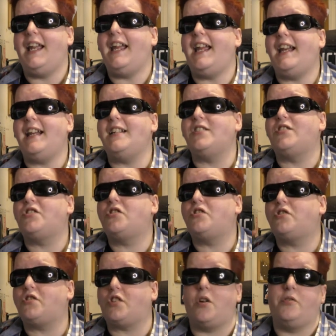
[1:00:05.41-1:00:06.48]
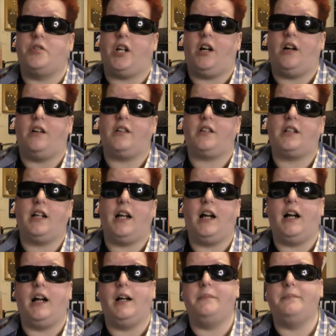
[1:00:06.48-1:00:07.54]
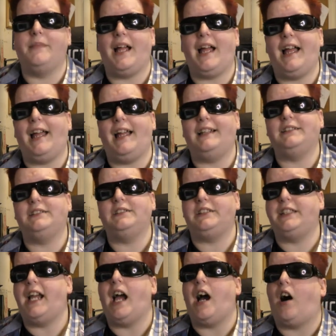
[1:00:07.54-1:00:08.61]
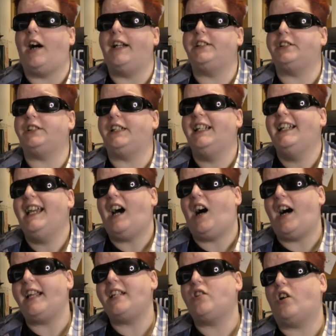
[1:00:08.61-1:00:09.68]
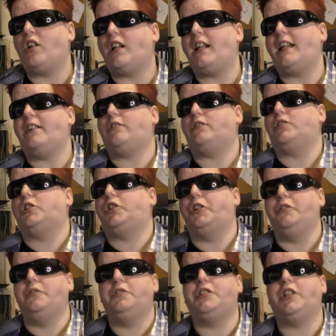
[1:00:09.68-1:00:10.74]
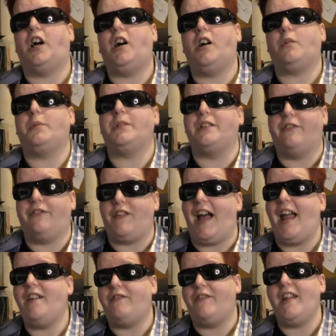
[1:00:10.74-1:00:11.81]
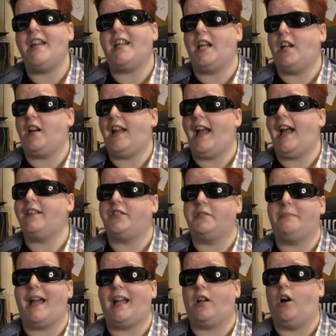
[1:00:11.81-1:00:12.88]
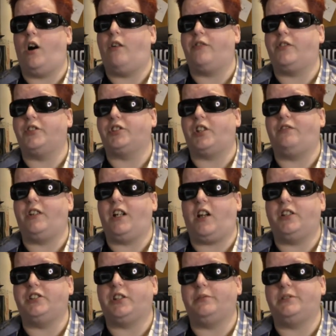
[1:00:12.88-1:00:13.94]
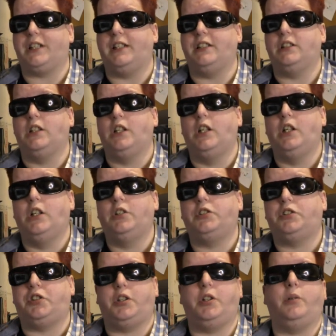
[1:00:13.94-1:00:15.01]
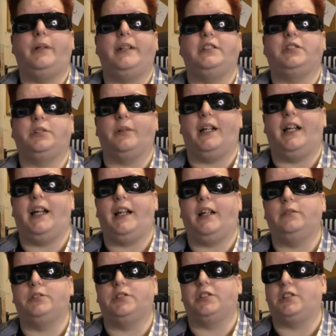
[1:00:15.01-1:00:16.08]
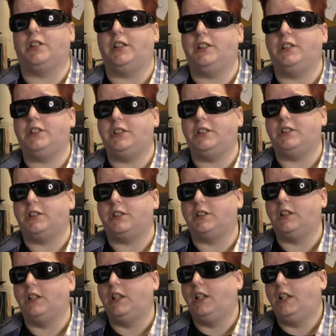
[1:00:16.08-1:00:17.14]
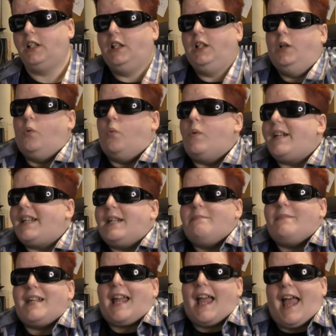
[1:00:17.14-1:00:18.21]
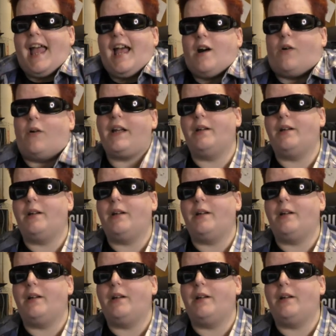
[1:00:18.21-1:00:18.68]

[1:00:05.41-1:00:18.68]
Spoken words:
It is so dark. And yeah, I got a little too dark with the fanfic, and I had to back off because I realized I was getting too into it, and I was just like, this is wigging me out.